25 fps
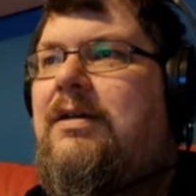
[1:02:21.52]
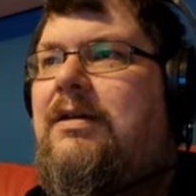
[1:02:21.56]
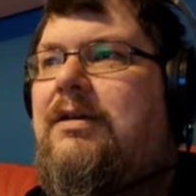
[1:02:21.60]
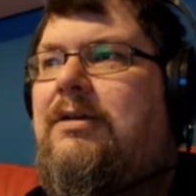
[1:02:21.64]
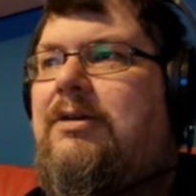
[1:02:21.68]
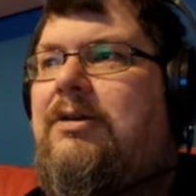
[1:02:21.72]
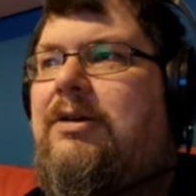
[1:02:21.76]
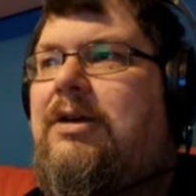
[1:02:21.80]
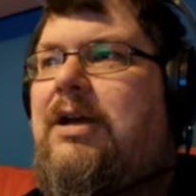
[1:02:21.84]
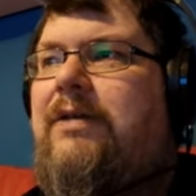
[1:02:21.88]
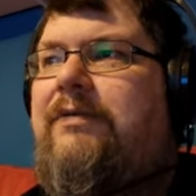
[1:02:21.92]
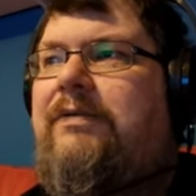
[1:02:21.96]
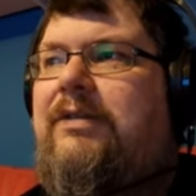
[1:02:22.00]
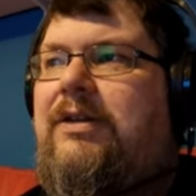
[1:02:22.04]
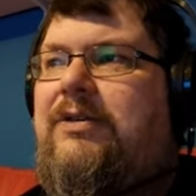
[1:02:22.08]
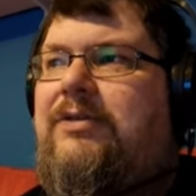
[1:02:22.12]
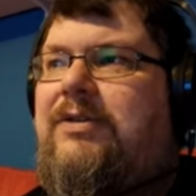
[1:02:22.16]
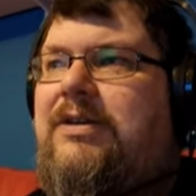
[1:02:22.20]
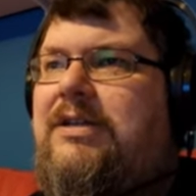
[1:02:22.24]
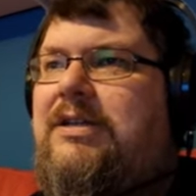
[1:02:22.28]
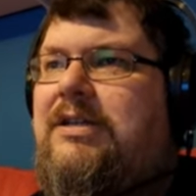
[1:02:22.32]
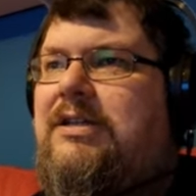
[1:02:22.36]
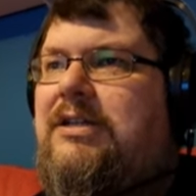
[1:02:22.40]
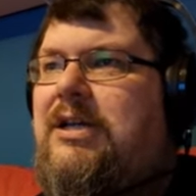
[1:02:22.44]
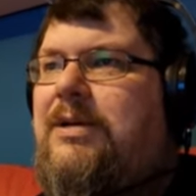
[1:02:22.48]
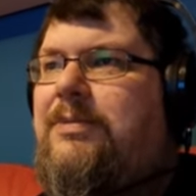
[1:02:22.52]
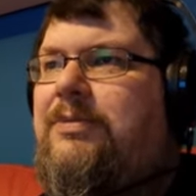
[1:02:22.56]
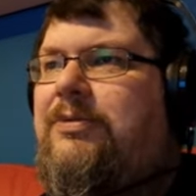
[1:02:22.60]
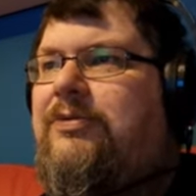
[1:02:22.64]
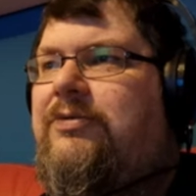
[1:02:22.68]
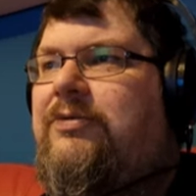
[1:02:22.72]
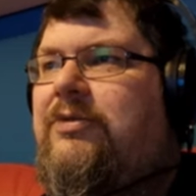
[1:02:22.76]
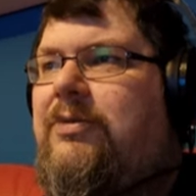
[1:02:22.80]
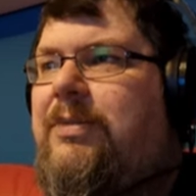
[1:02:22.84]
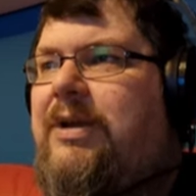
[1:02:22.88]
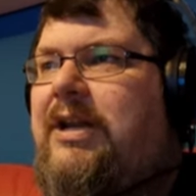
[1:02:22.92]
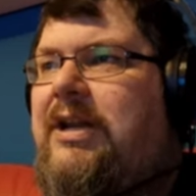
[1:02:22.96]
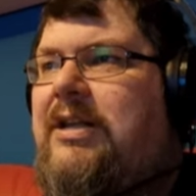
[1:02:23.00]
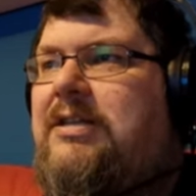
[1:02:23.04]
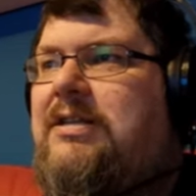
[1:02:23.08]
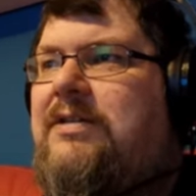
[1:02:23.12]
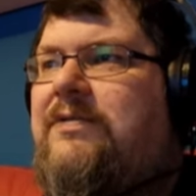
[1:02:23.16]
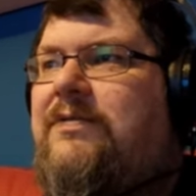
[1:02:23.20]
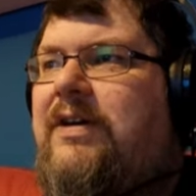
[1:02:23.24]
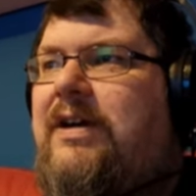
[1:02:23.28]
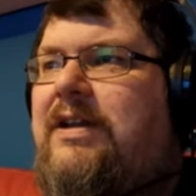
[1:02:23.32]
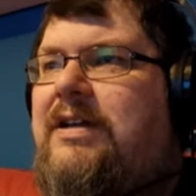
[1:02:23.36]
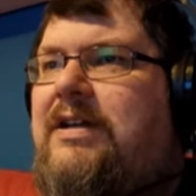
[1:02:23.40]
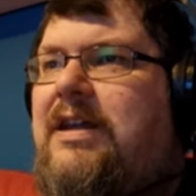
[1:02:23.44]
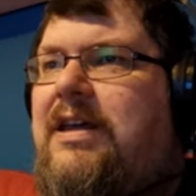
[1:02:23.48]
You look over the dressing table for a minute
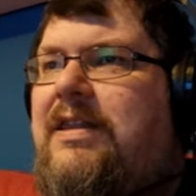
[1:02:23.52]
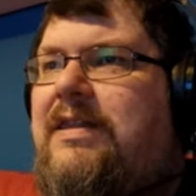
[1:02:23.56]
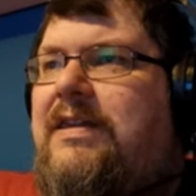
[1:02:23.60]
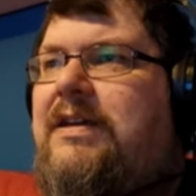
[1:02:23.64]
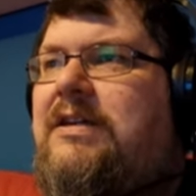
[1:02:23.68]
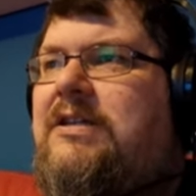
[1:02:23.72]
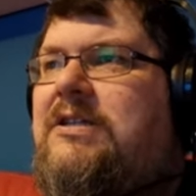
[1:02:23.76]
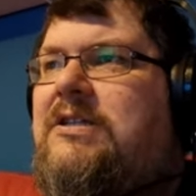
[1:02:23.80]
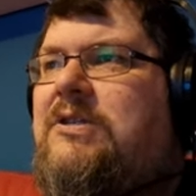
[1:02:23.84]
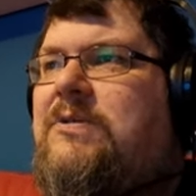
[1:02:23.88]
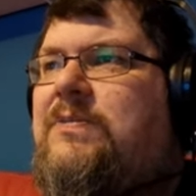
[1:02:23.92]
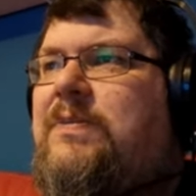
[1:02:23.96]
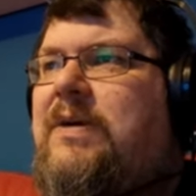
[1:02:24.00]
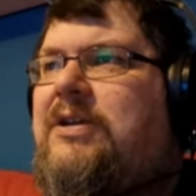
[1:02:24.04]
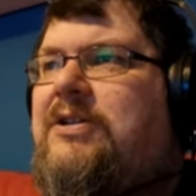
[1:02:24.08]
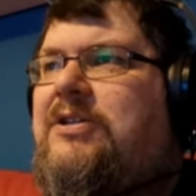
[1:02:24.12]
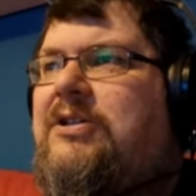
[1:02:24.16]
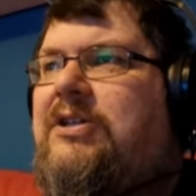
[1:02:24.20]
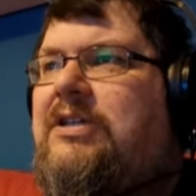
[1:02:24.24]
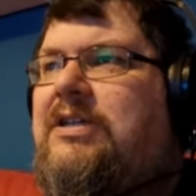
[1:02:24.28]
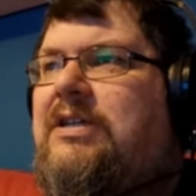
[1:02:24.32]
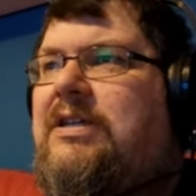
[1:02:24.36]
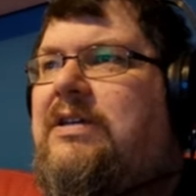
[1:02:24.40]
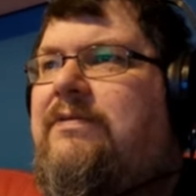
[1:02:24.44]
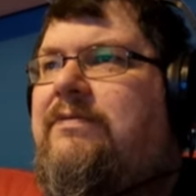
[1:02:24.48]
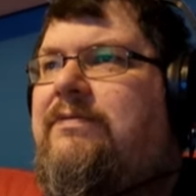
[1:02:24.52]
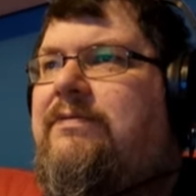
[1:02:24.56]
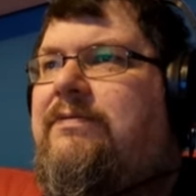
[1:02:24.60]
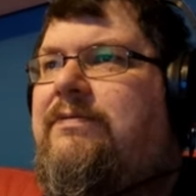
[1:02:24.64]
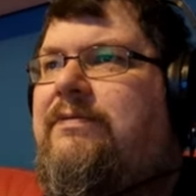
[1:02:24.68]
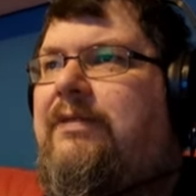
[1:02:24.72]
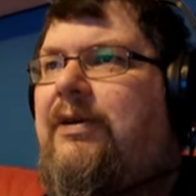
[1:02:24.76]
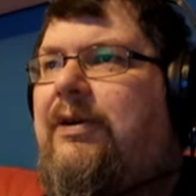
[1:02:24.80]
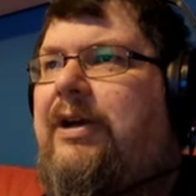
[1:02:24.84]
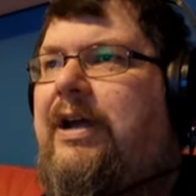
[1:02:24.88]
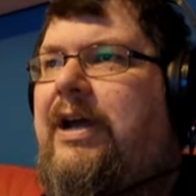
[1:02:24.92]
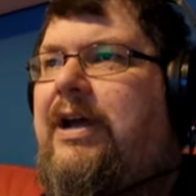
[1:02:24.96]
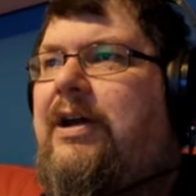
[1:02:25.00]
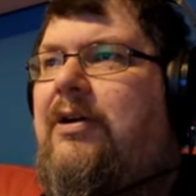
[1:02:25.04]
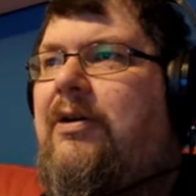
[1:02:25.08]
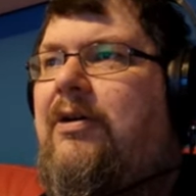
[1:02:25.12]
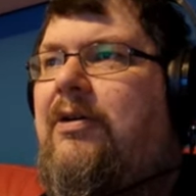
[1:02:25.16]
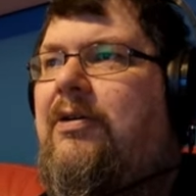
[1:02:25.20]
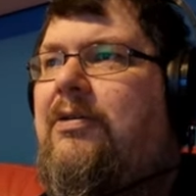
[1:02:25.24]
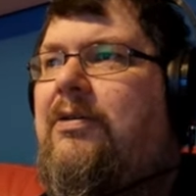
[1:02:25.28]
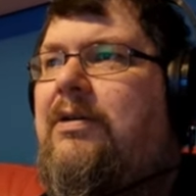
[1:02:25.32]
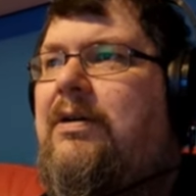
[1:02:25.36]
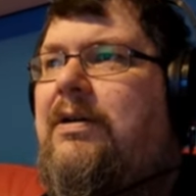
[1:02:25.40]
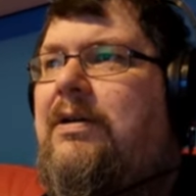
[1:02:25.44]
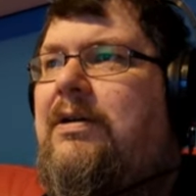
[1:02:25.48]
and find nothing suspicious, for
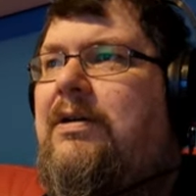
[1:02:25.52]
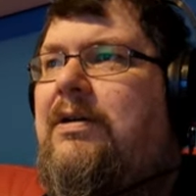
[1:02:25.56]
now.